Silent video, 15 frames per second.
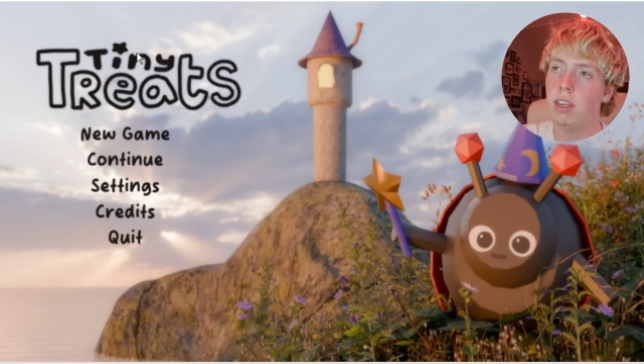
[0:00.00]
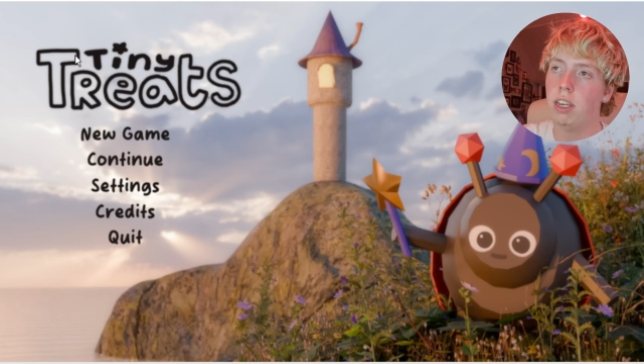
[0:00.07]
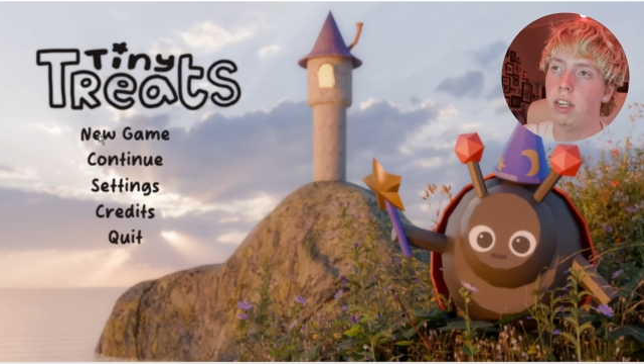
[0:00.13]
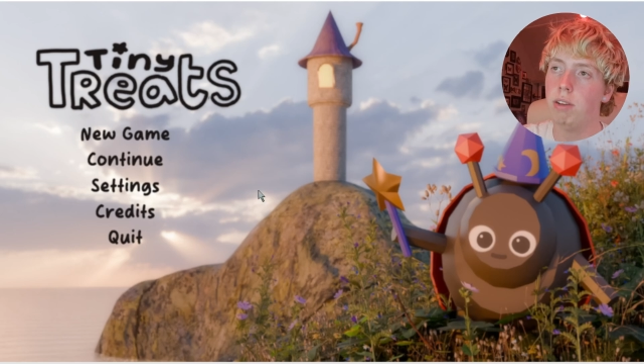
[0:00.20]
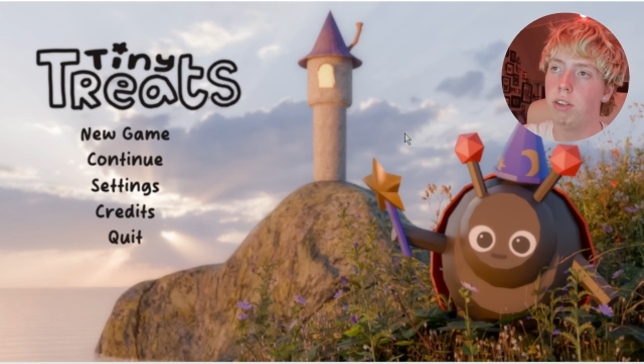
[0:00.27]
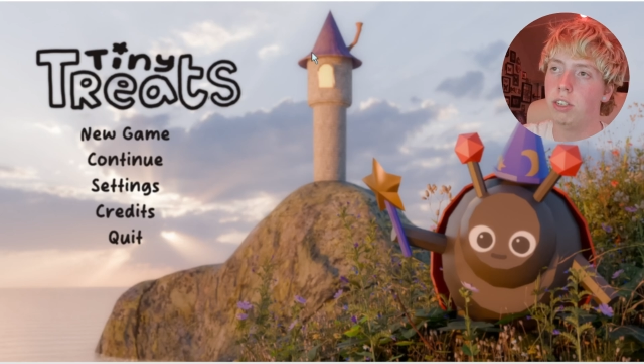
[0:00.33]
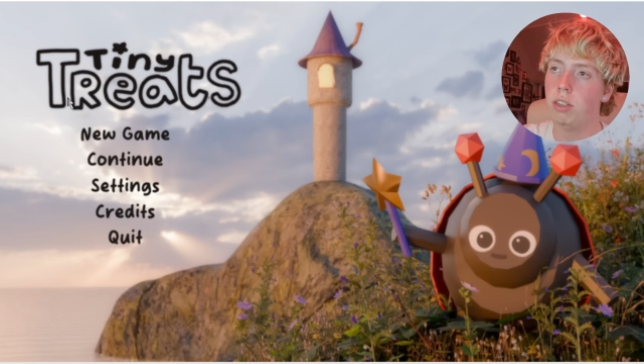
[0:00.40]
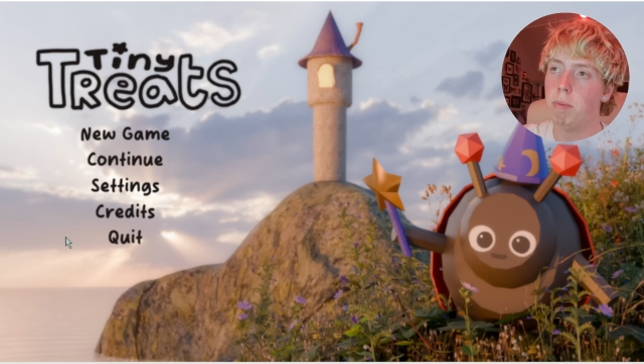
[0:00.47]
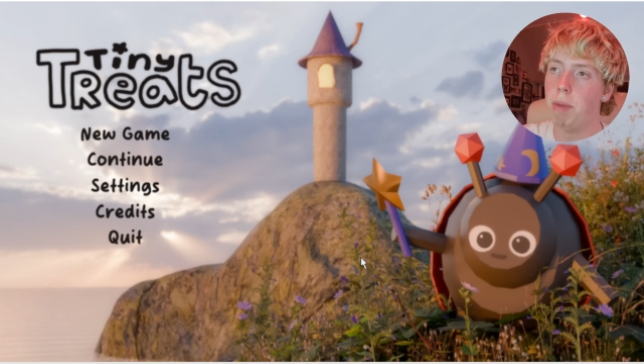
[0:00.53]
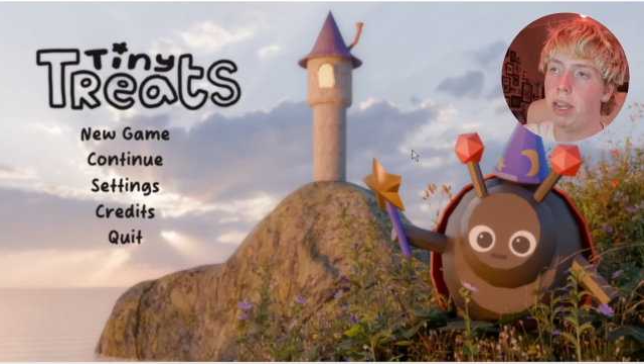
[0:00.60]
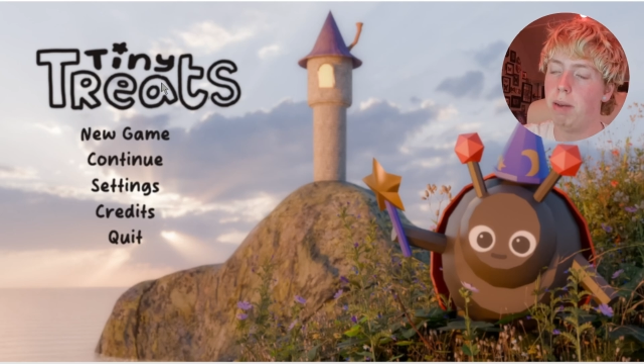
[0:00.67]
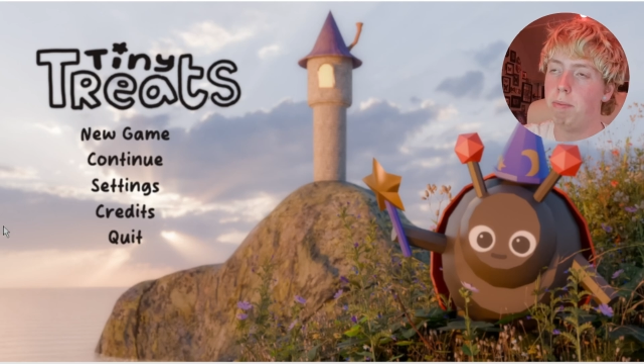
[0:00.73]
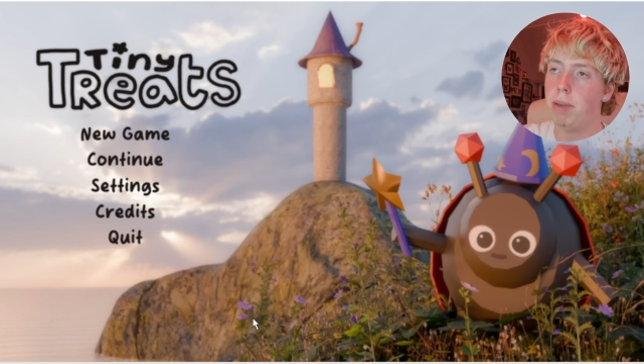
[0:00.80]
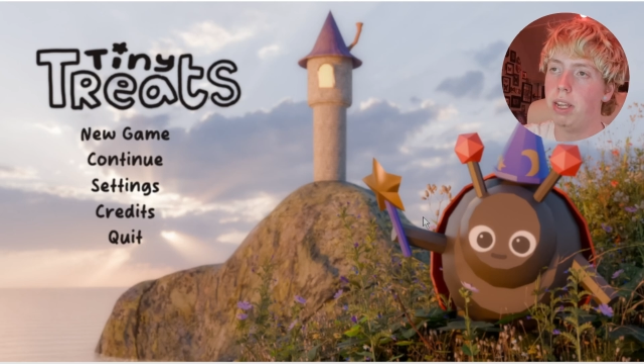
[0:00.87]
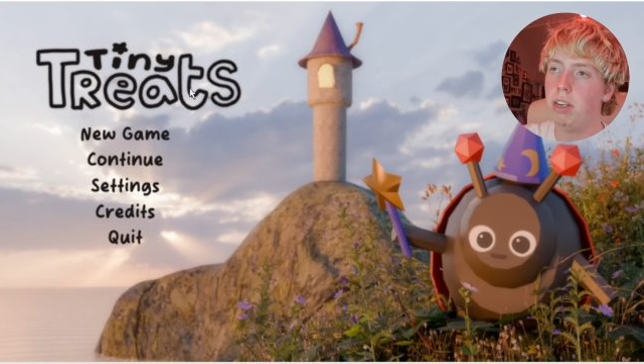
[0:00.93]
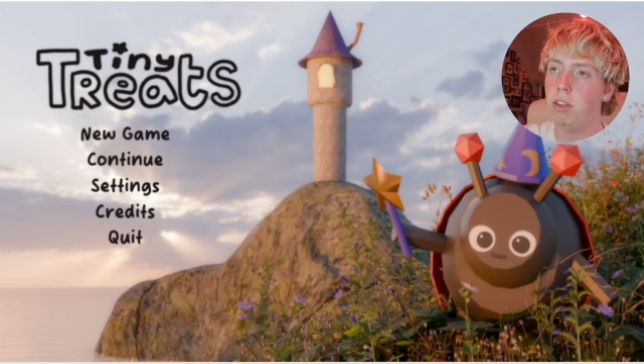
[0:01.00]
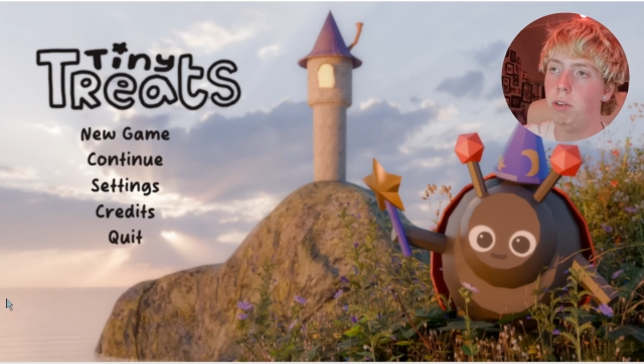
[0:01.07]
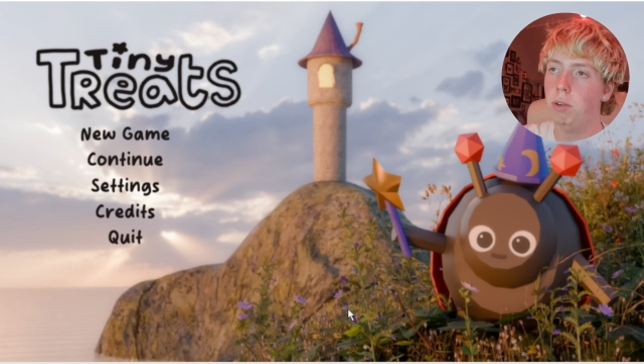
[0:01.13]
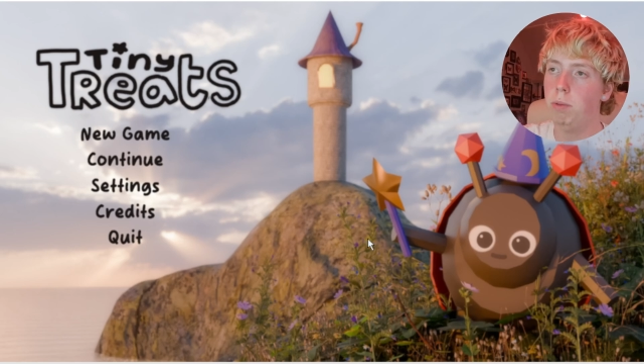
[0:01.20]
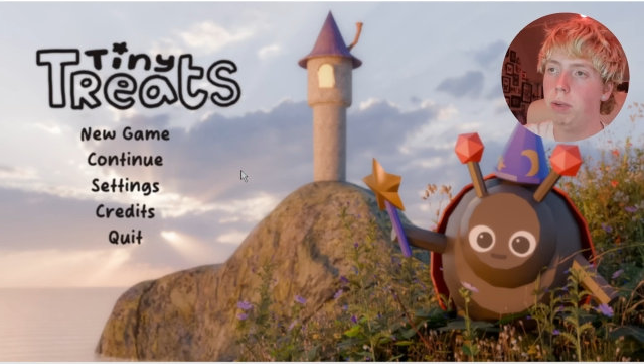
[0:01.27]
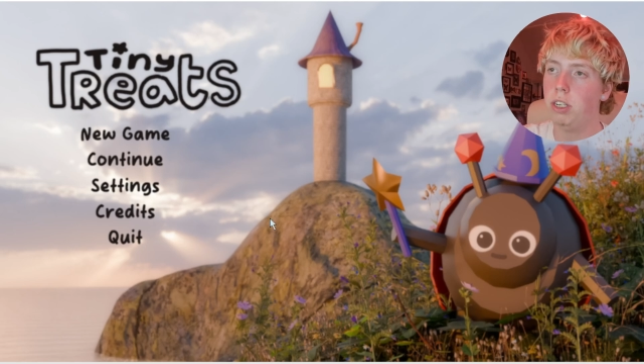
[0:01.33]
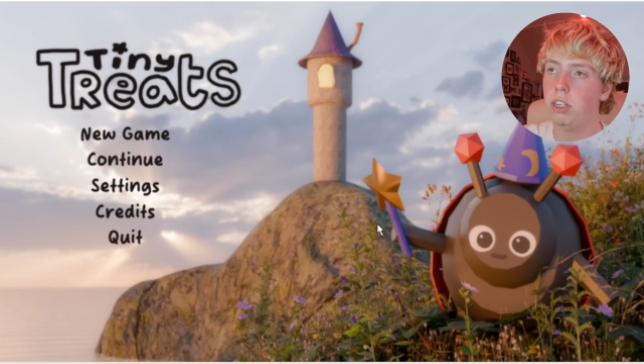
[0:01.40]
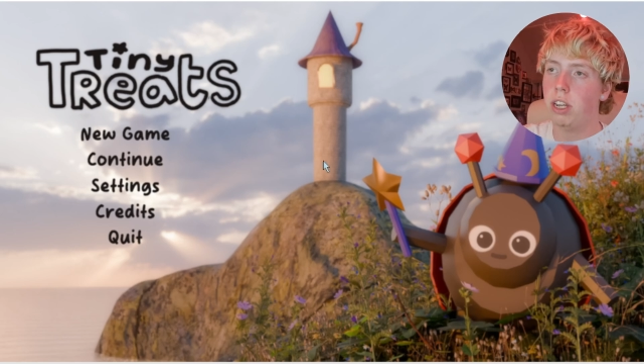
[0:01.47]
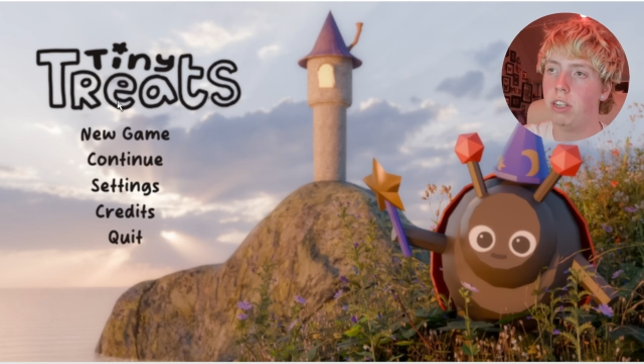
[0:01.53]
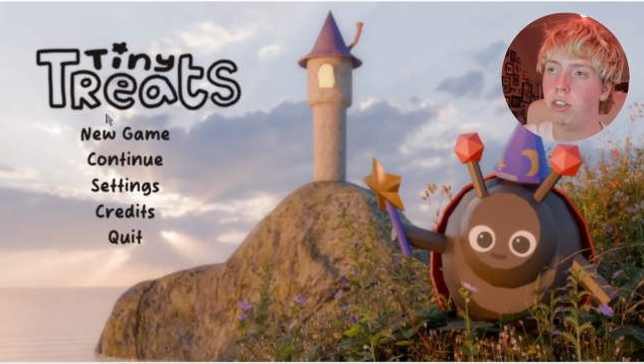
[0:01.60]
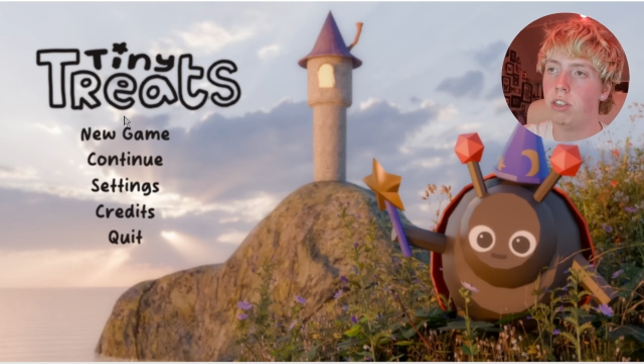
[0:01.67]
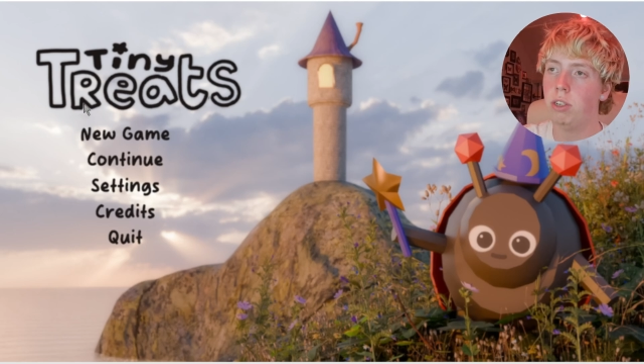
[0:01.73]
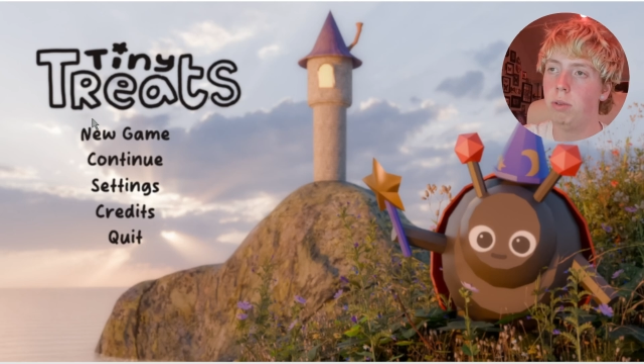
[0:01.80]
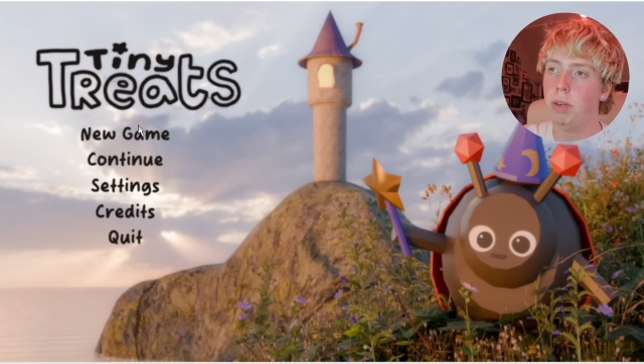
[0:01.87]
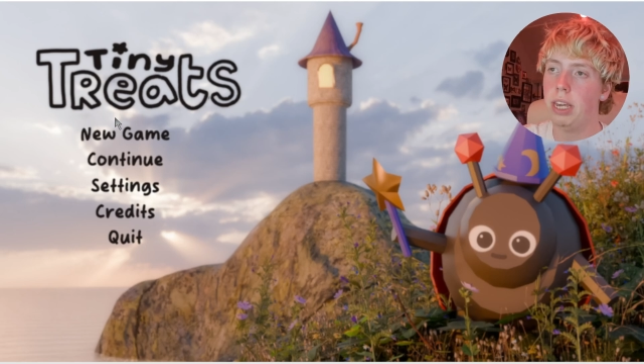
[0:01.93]
Here is the main menu, which
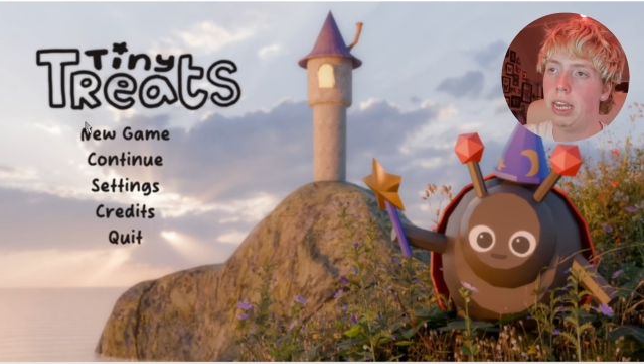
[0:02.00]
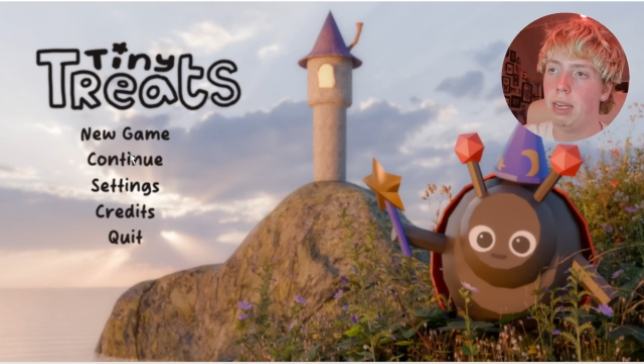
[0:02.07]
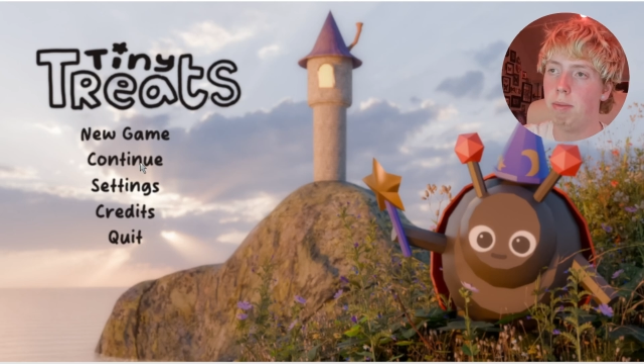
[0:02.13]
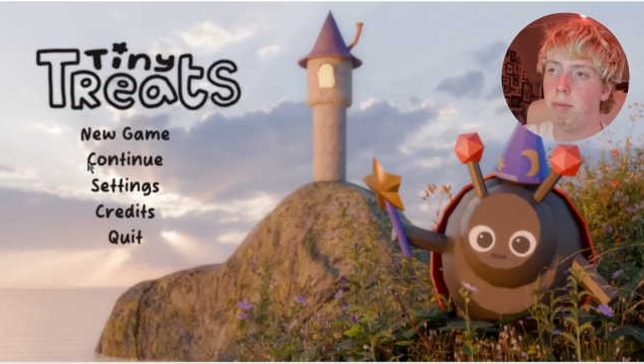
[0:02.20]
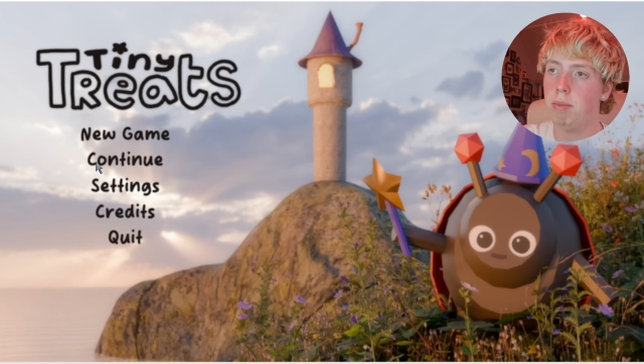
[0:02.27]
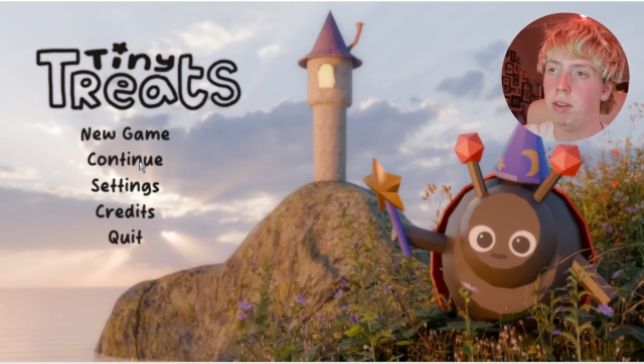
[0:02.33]
has new game,